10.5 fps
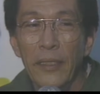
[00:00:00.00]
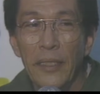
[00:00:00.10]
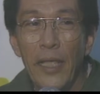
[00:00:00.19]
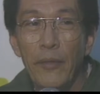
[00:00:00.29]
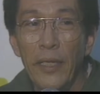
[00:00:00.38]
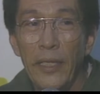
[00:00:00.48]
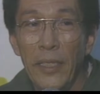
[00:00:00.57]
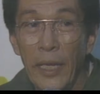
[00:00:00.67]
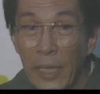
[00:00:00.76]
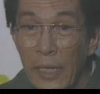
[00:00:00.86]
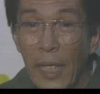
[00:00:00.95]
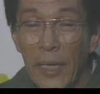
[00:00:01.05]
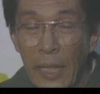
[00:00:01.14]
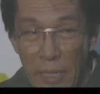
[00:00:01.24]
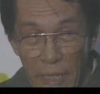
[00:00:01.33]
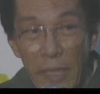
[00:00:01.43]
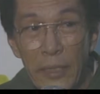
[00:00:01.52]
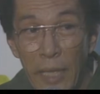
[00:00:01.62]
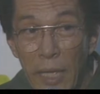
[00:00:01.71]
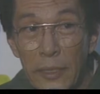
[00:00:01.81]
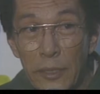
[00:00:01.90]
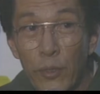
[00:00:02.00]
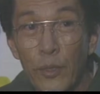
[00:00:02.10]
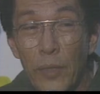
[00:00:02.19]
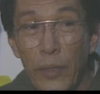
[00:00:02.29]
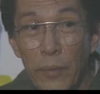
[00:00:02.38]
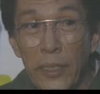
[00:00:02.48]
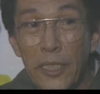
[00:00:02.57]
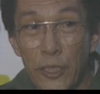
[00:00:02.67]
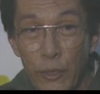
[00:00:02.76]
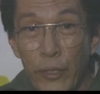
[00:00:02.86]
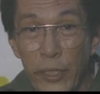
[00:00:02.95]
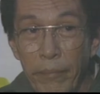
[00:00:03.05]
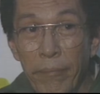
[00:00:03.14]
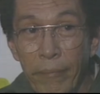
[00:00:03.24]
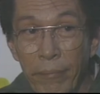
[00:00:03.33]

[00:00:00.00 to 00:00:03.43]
they will annihilate us or we will destroy them.